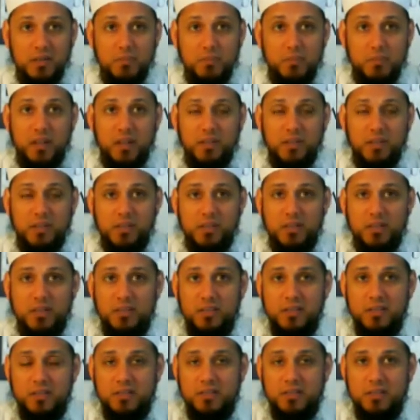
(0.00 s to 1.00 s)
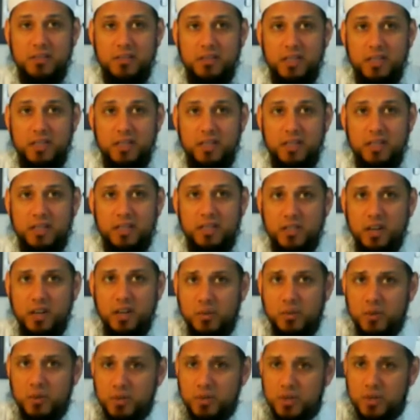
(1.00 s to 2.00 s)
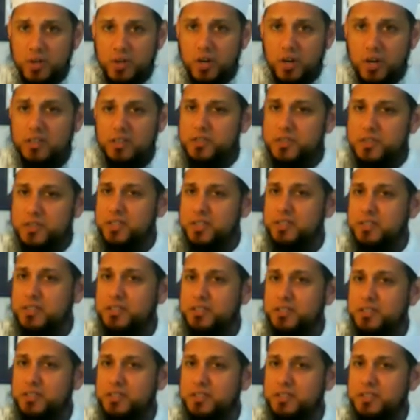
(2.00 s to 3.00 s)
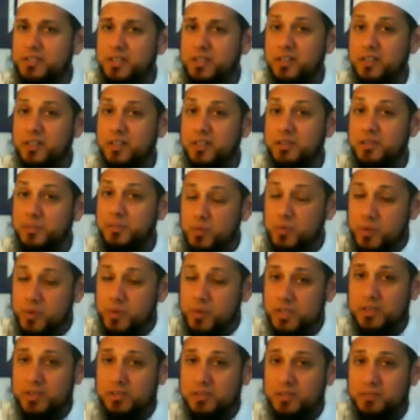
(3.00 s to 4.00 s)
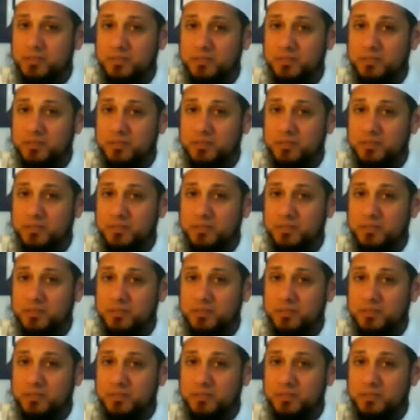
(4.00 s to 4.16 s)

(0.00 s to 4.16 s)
but he doesn't talk about knowledge here. He talks about wisdom.